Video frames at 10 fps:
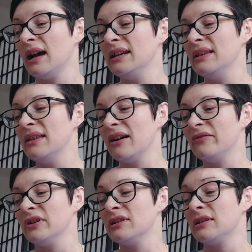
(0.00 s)
And in
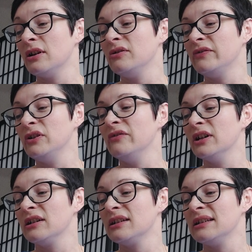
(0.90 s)
that verse, those few
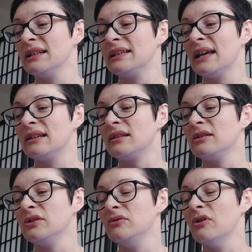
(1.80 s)
verses, it says,
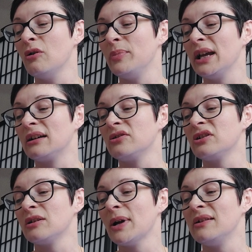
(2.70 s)
"Do not be
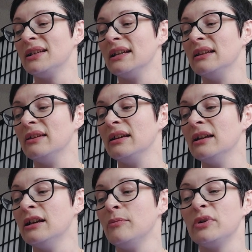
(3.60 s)
anxious about anything,